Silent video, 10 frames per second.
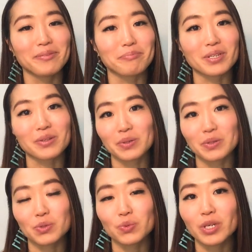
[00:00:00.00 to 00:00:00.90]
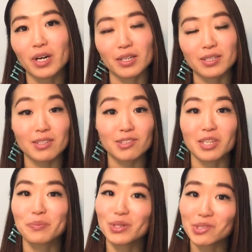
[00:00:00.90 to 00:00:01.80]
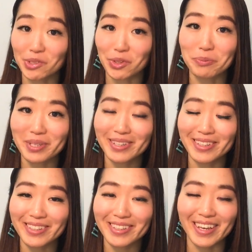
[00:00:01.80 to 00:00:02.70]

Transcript: because we are such an emotional being,